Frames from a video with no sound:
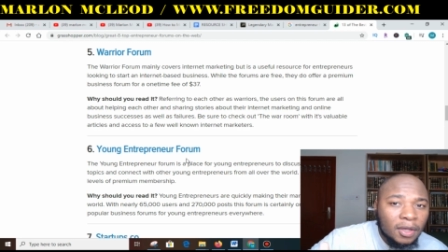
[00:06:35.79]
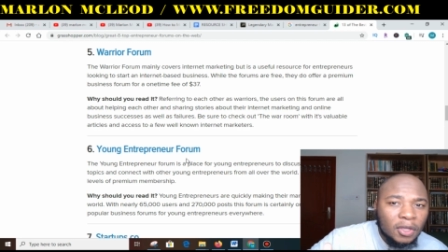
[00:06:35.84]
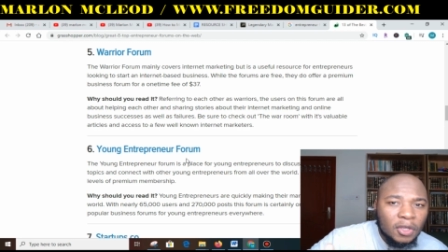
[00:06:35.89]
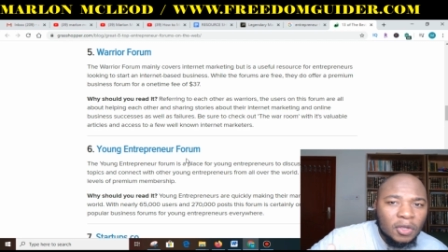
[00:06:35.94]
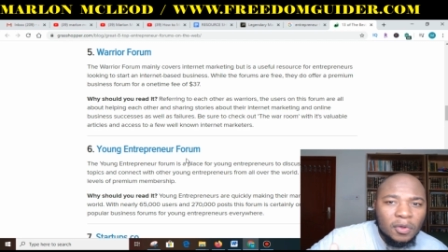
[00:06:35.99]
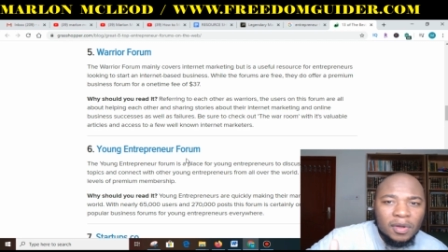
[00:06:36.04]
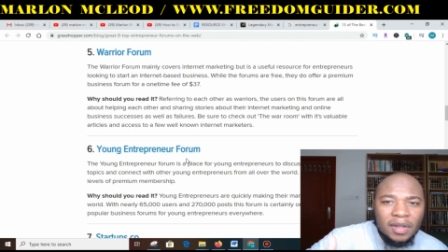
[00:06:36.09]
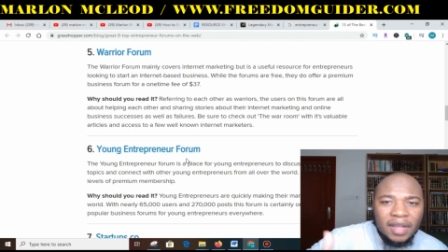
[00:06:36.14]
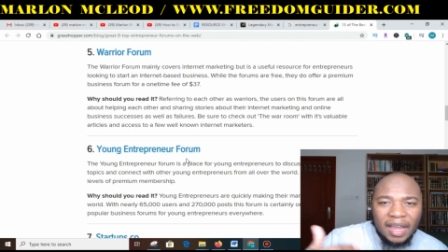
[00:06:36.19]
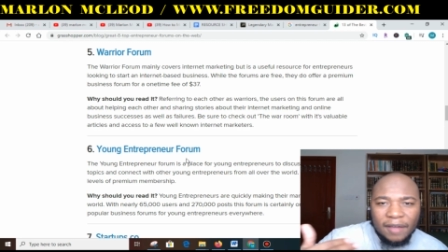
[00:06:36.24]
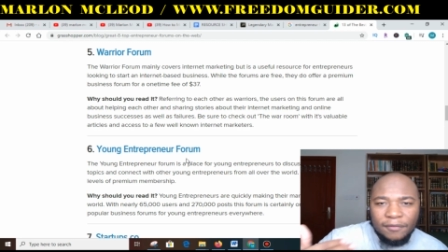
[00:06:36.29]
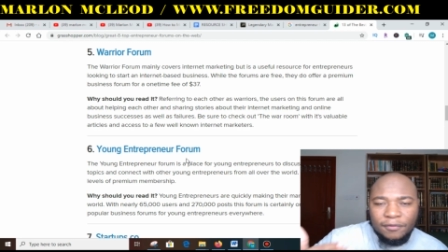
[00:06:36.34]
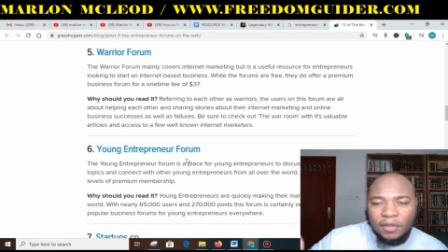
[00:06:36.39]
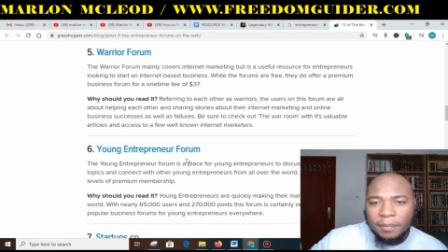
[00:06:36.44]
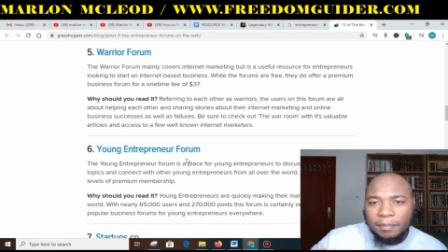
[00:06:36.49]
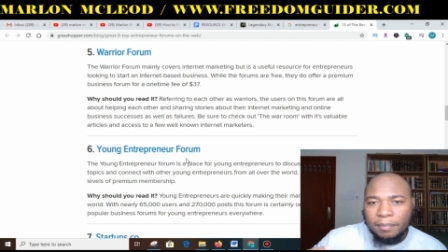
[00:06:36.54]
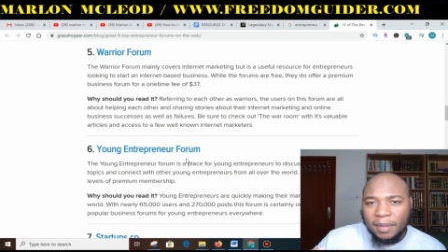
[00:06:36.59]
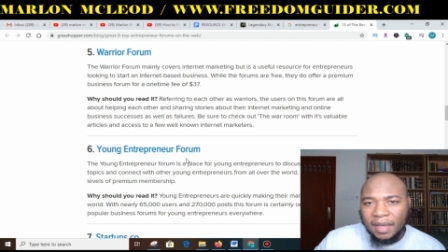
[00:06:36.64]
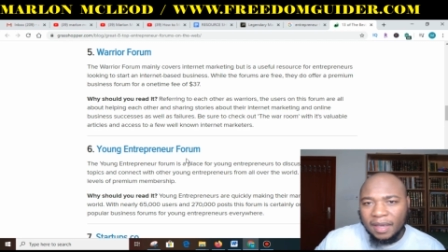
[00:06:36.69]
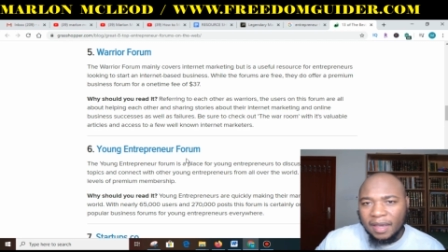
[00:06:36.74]
you'll have
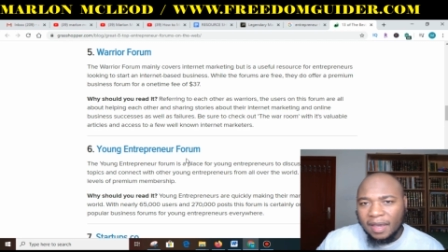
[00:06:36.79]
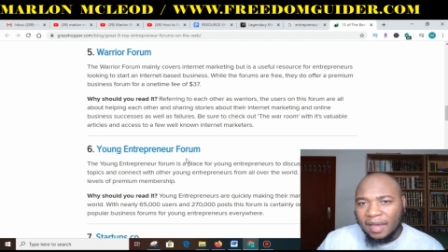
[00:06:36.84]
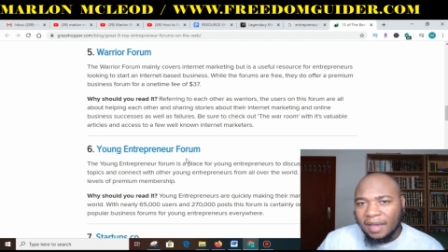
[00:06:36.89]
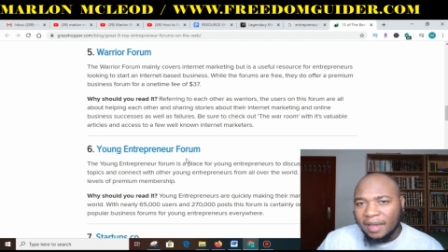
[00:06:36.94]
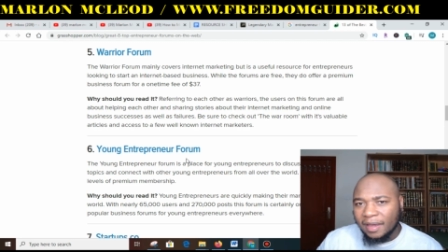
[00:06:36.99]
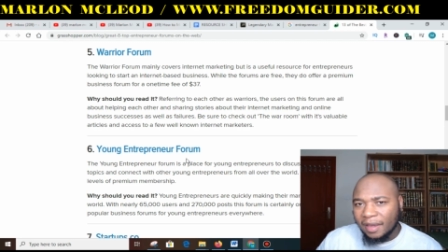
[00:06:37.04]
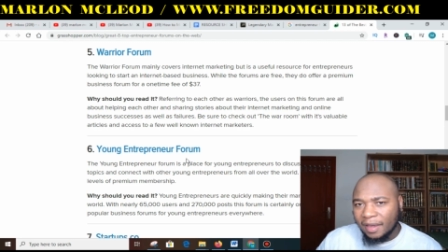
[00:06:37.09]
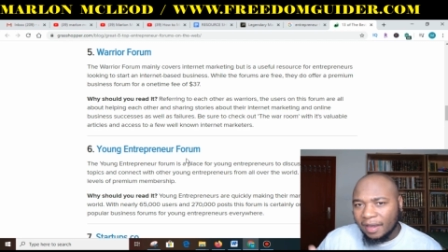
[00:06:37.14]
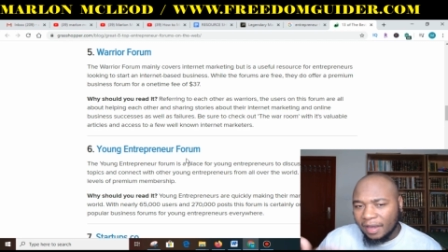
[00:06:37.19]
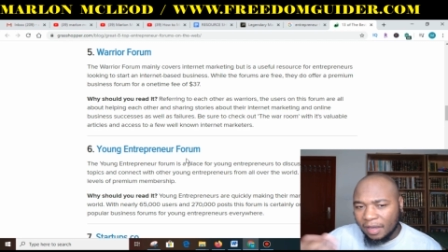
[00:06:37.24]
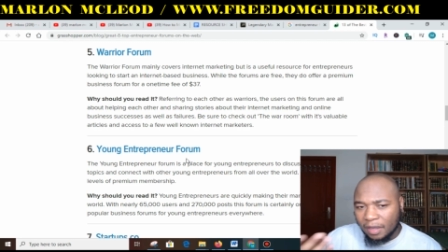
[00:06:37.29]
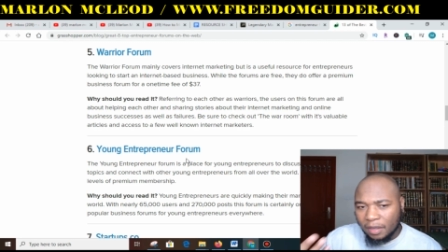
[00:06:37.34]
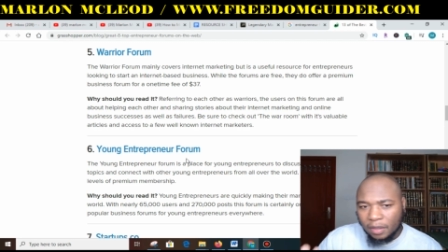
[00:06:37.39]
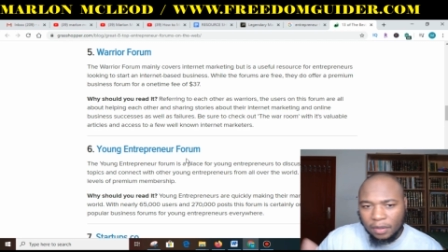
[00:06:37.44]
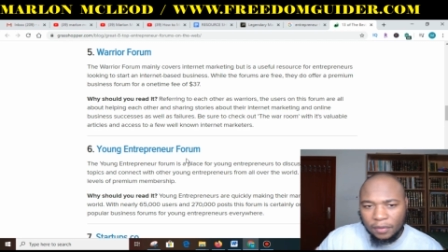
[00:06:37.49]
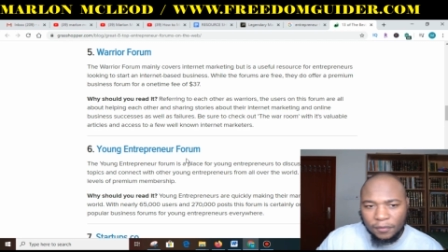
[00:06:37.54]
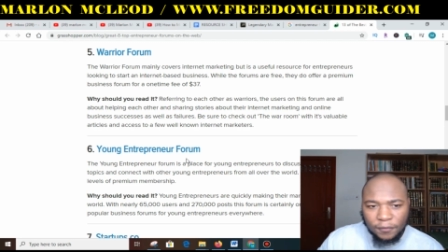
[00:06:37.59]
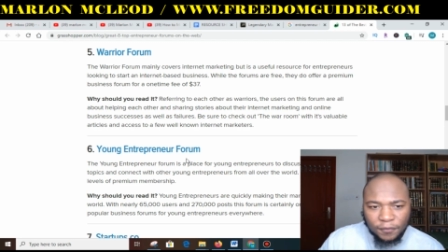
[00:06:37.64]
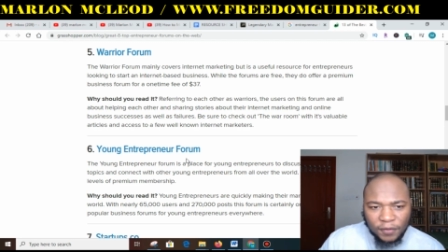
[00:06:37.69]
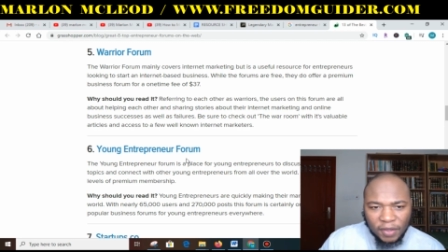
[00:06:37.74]
to pay a
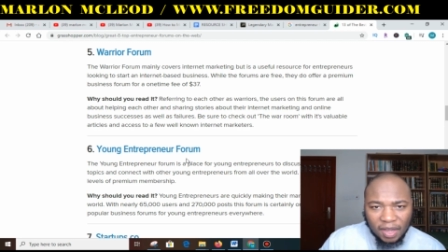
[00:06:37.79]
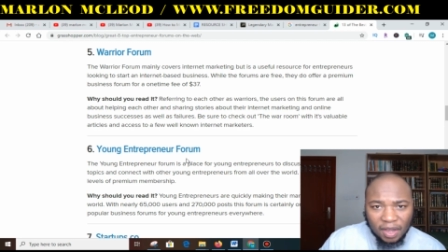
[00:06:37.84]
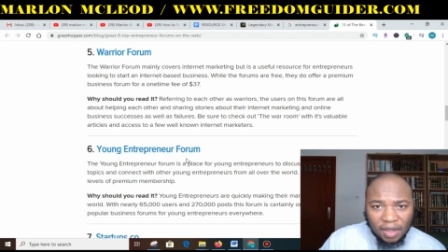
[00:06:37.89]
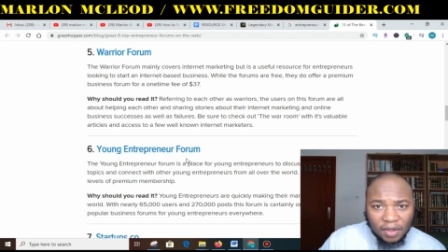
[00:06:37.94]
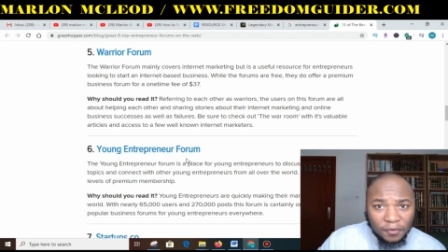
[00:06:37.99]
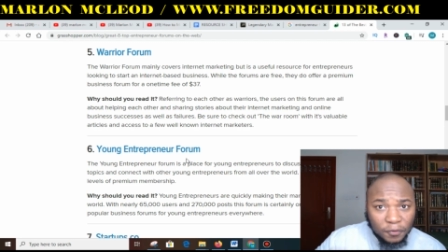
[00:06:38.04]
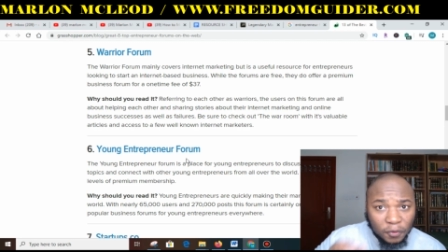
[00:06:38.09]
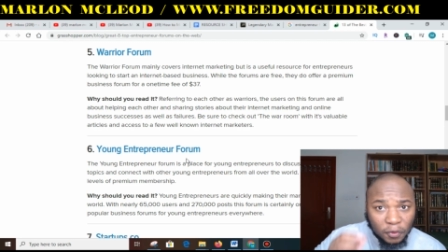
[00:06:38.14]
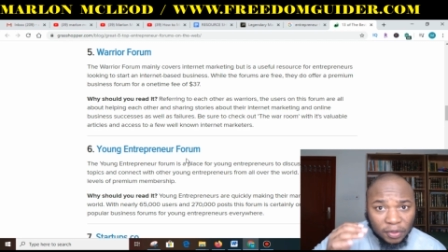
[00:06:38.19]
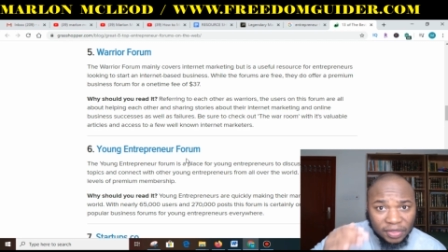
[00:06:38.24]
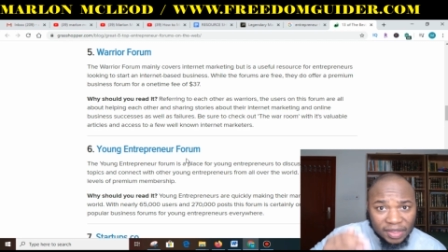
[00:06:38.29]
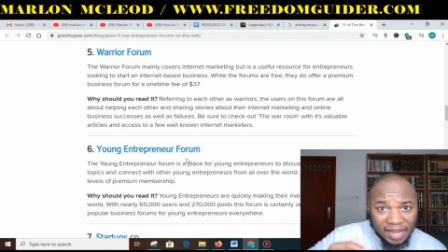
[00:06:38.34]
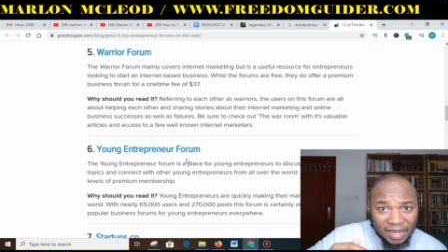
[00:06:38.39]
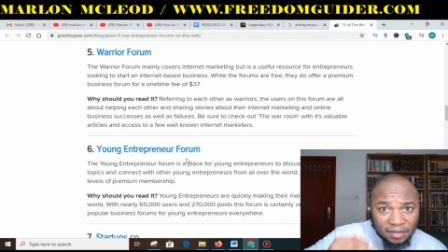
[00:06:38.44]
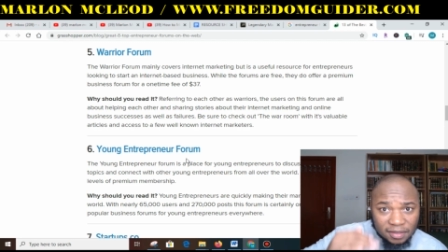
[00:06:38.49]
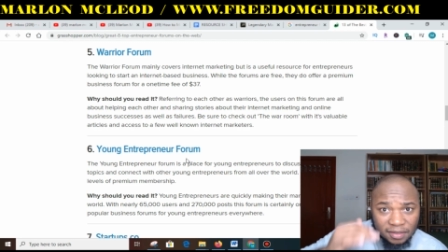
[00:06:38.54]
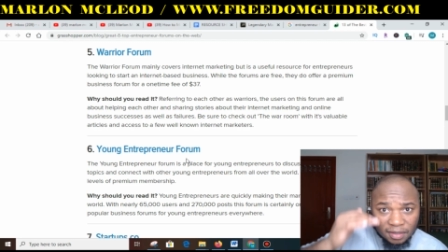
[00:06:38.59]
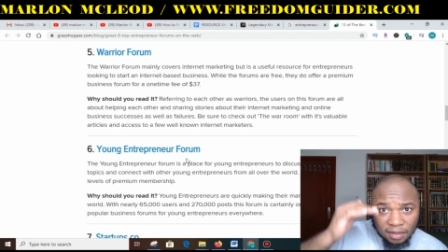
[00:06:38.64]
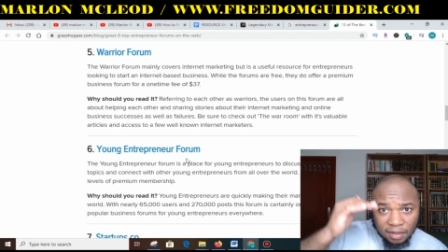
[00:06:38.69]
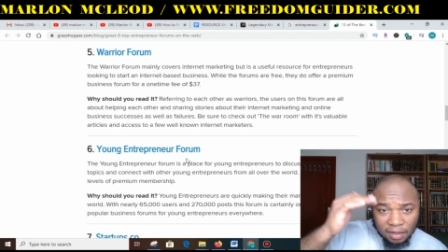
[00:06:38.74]
fee for
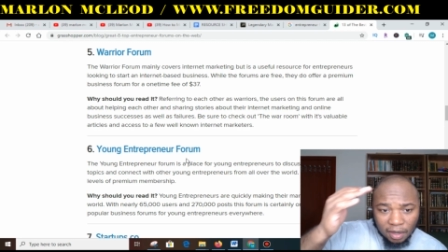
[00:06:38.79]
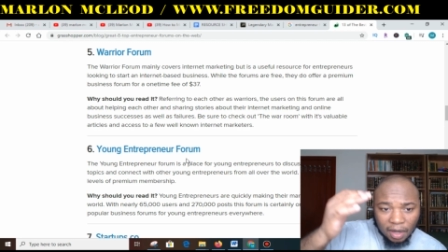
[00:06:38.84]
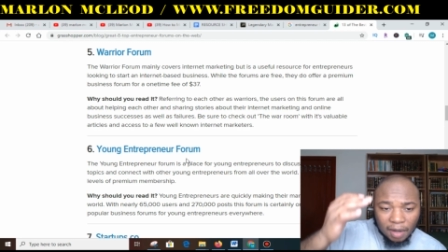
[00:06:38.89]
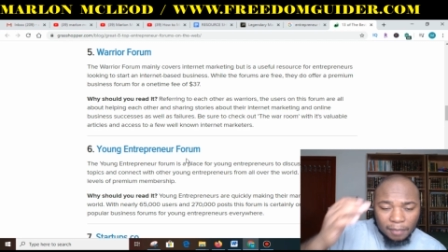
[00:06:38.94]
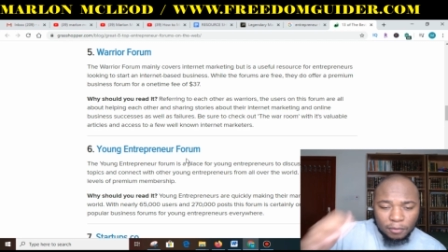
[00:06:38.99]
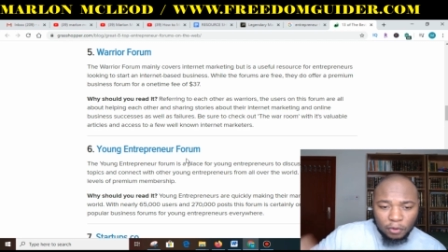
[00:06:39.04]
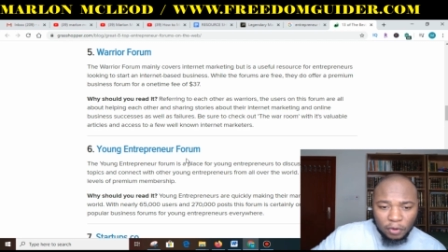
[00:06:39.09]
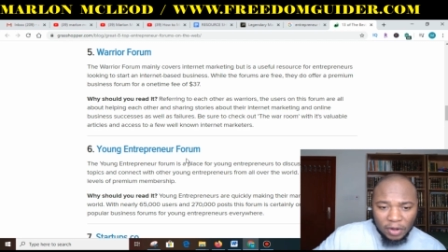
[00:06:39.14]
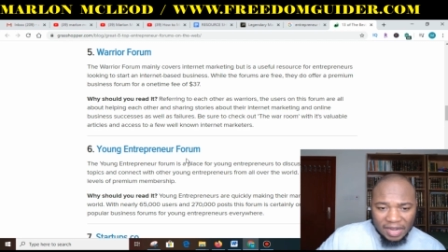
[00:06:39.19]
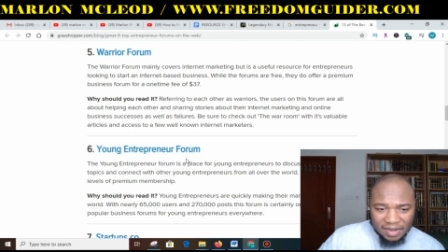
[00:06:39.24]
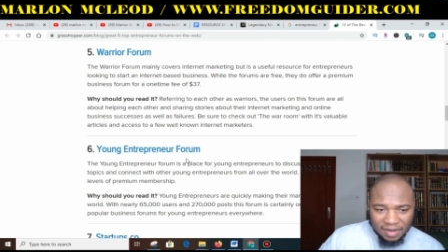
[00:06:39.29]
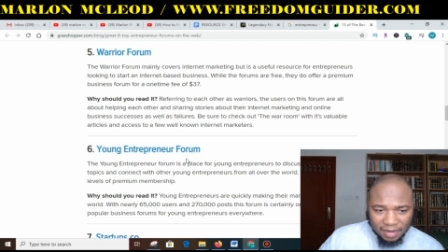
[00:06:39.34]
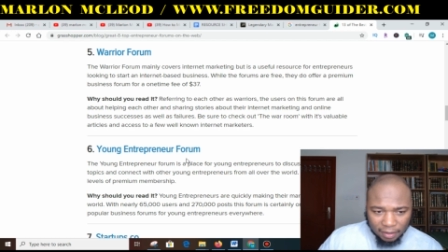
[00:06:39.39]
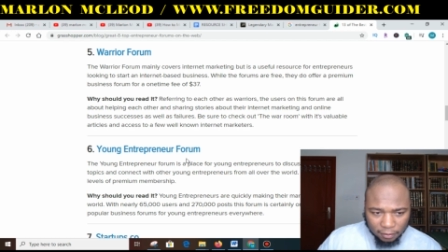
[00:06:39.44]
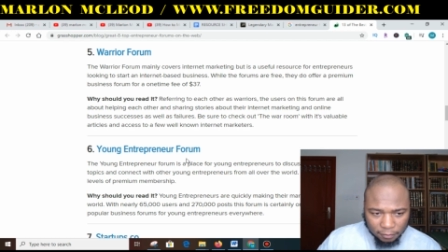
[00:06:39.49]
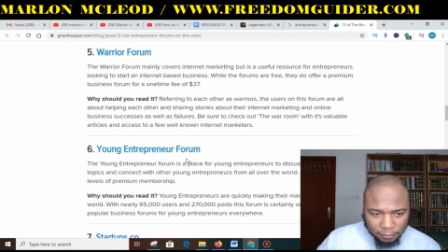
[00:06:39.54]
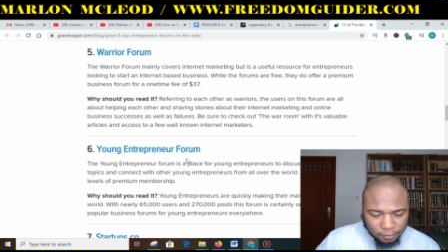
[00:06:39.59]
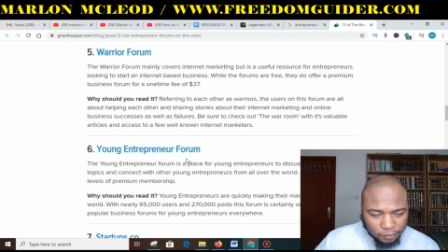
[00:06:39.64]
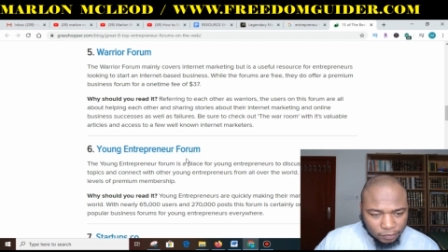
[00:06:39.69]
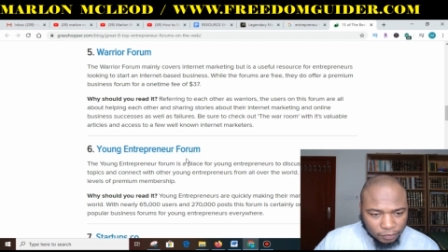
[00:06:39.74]
that upgrading.